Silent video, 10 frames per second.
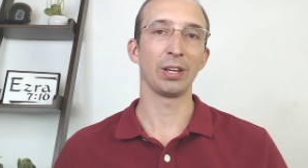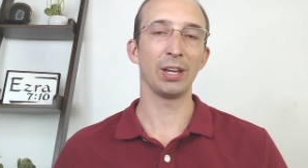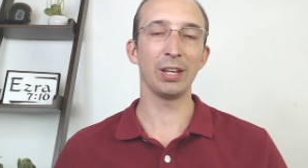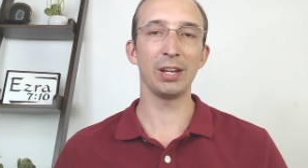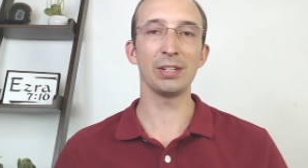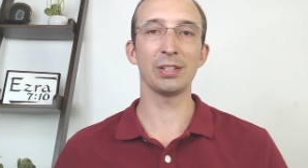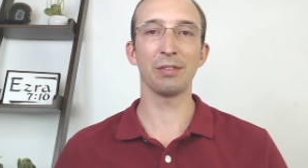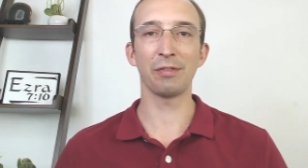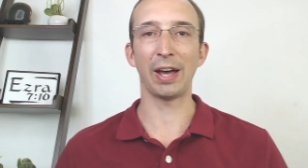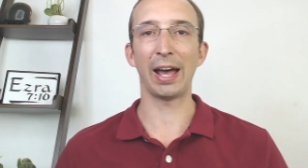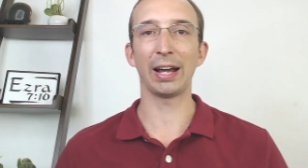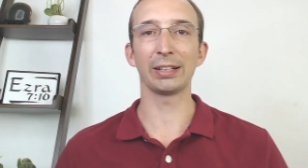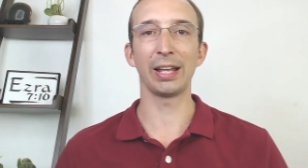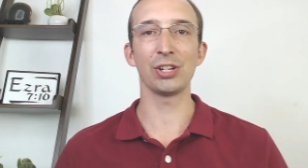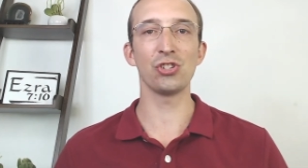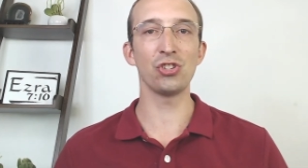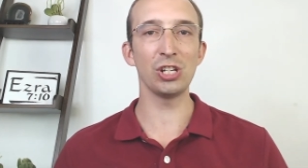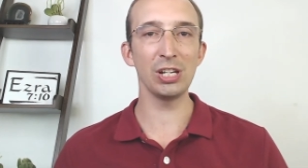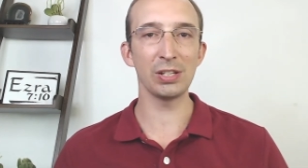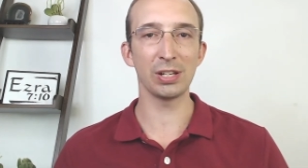It is the fact that
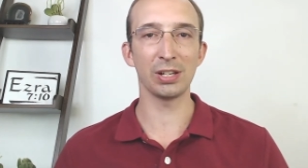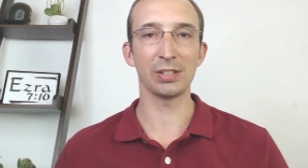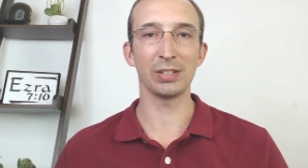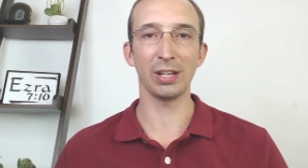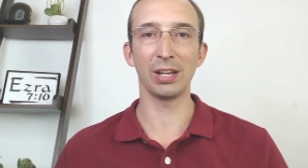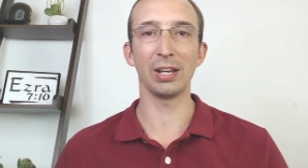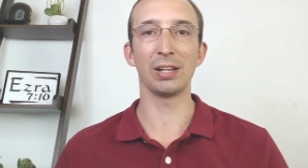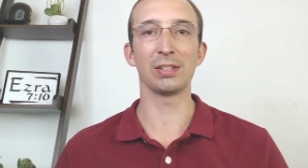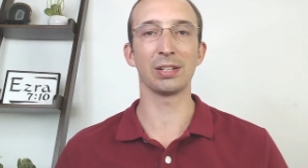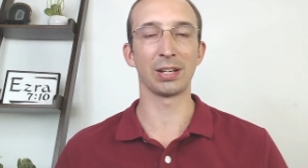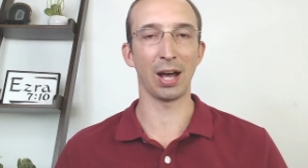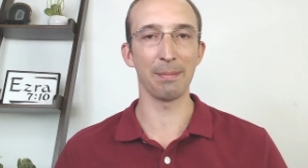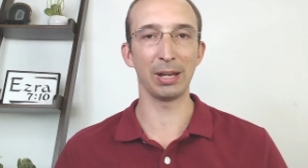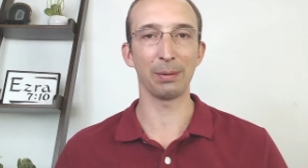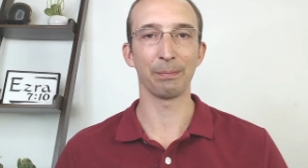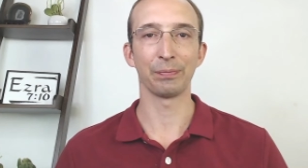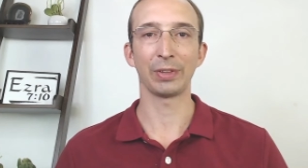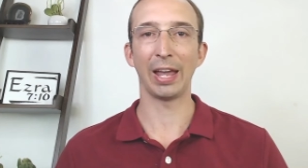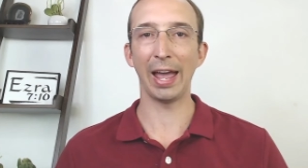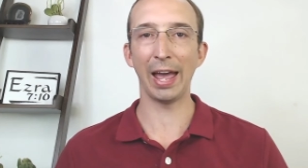Jesus is coming.
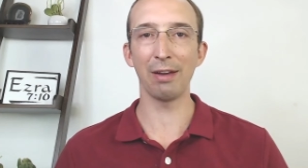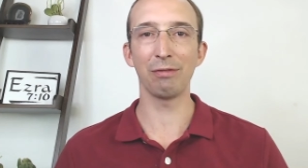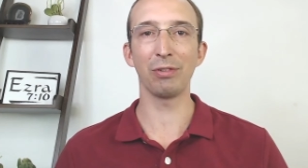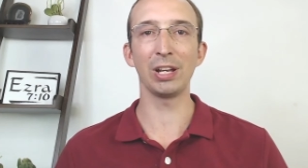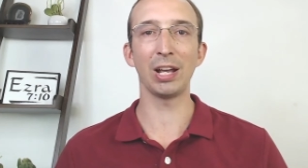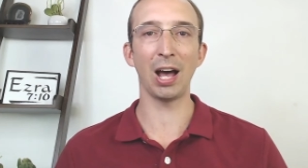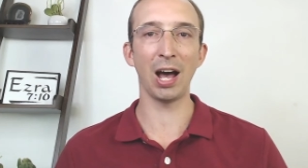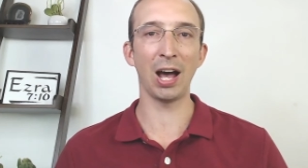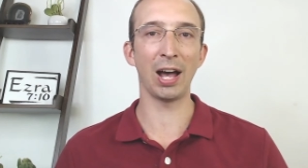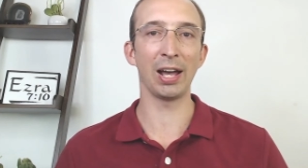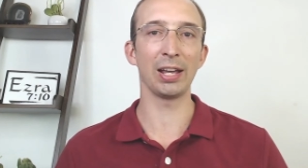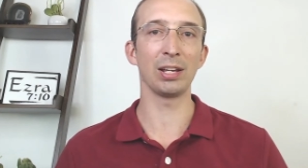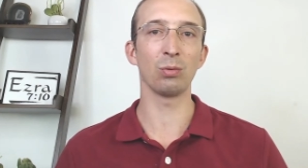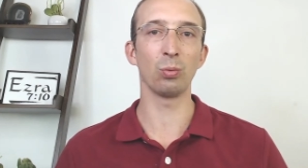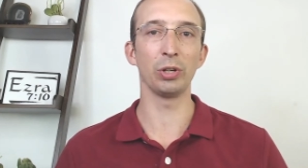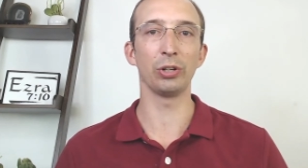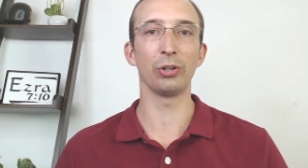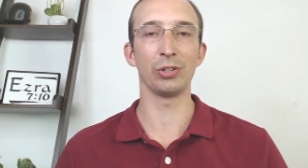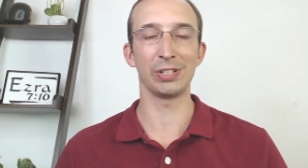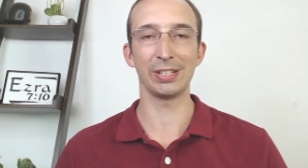Every eye
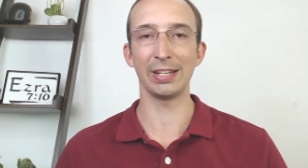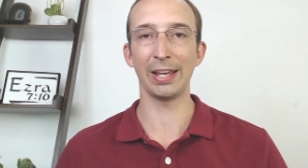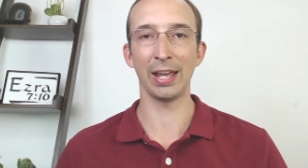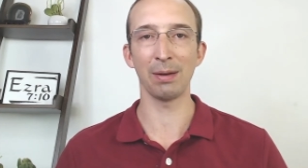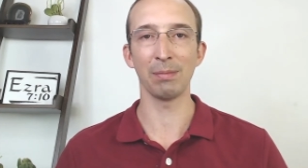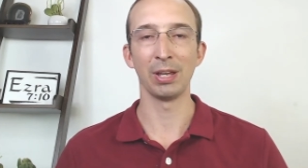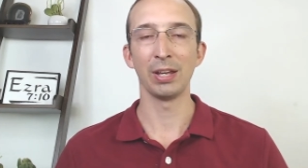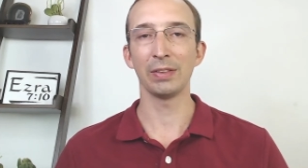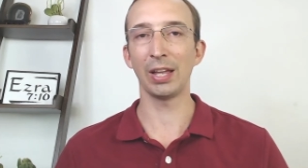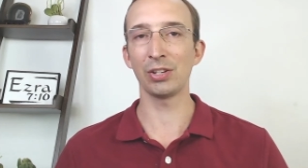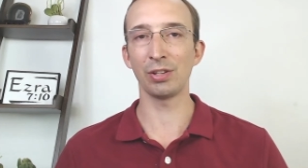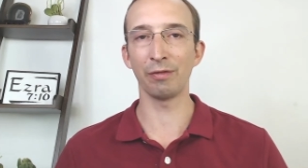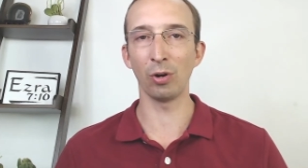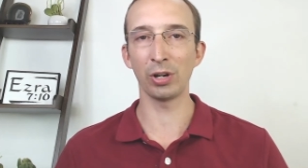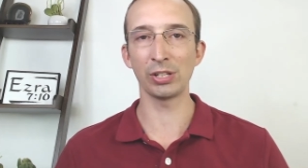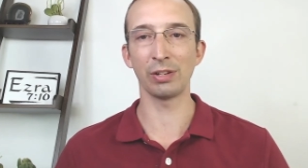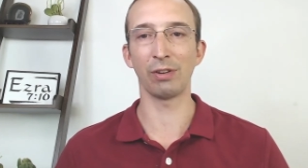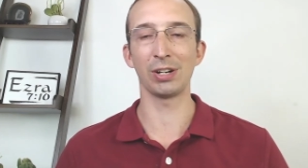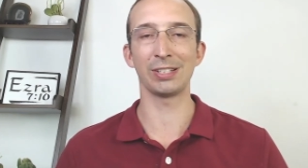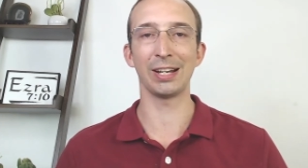will see him. That is the focus of
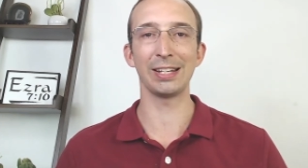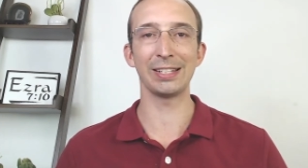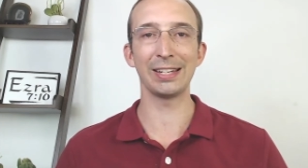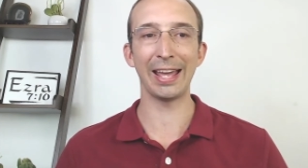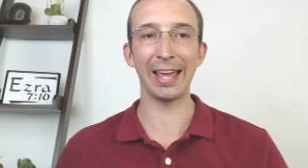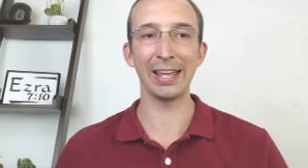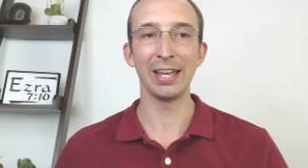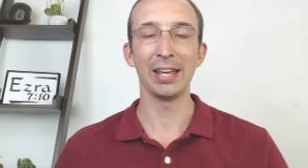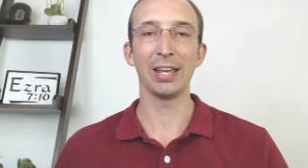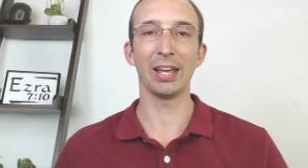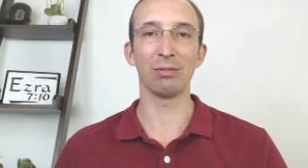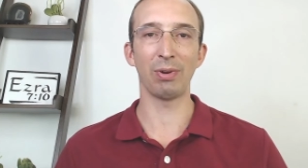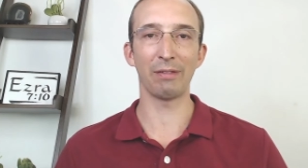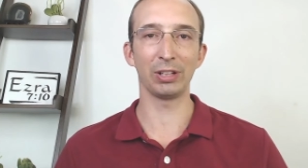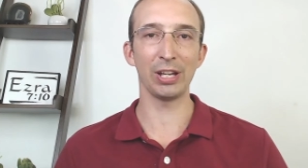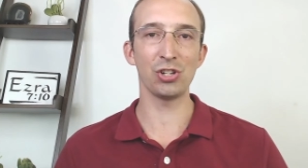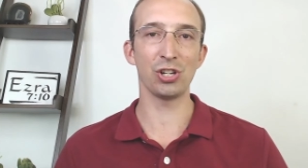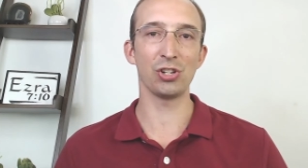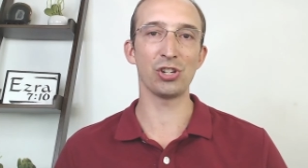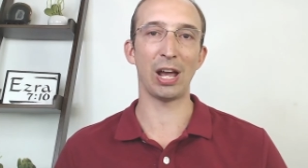our study today in
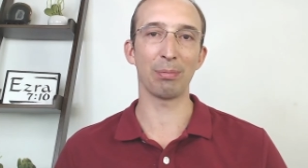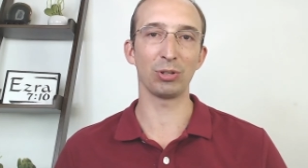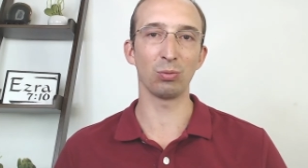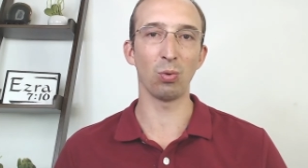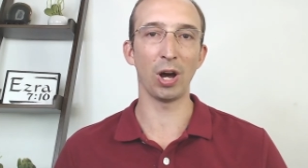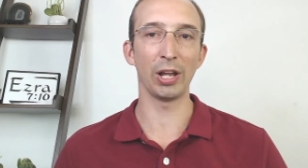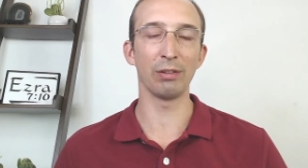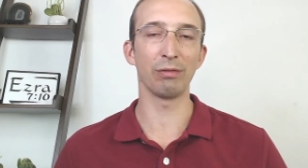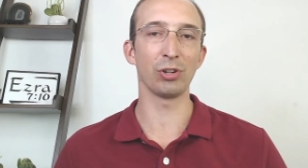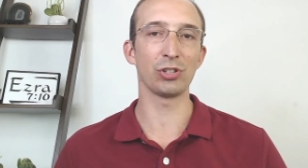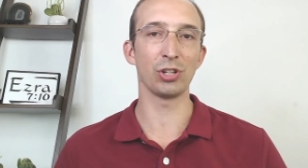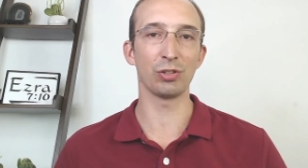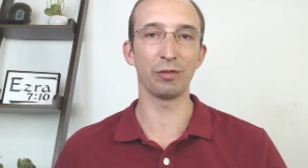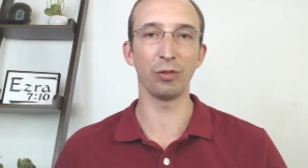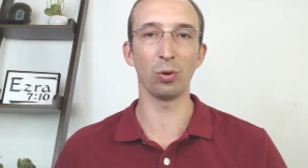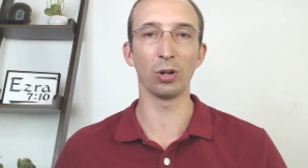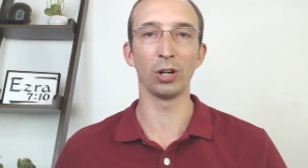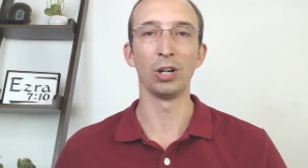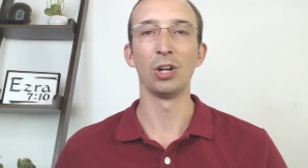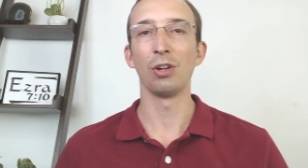Revelation chapter 1, verses
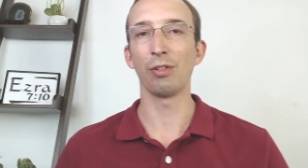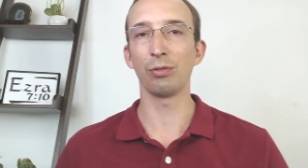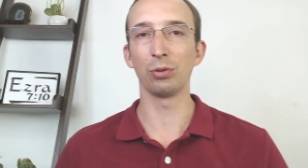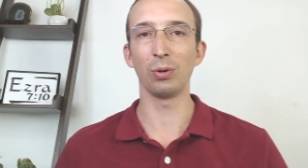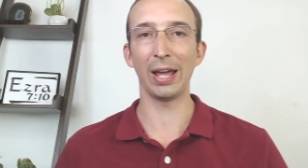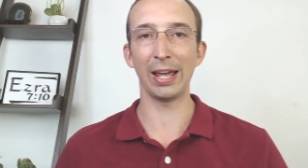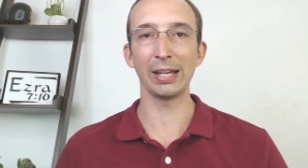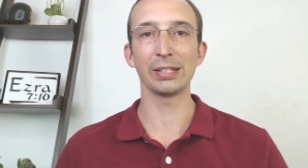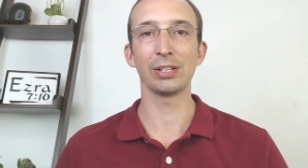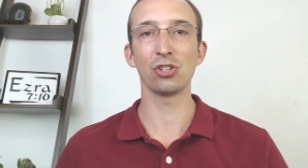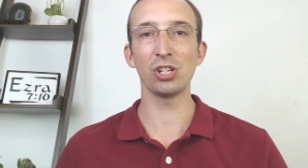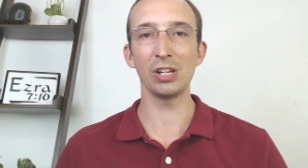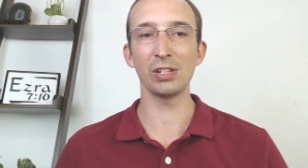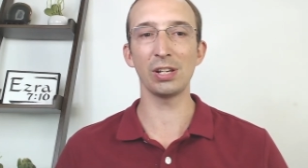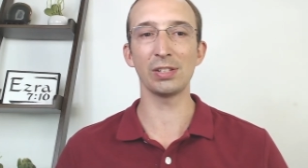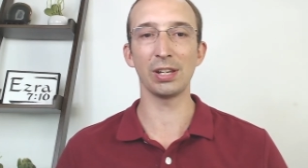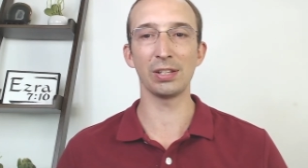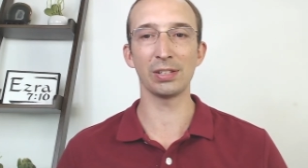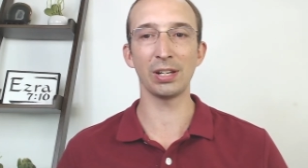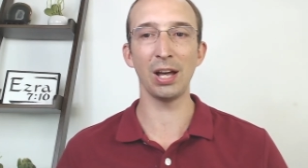4 through 8. Jesus
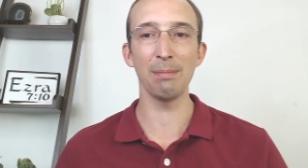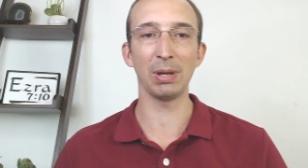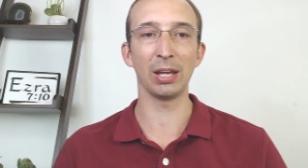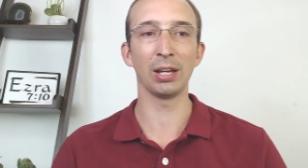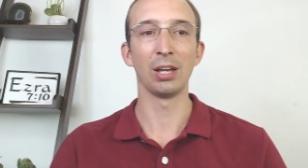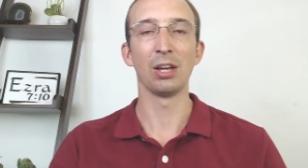is coming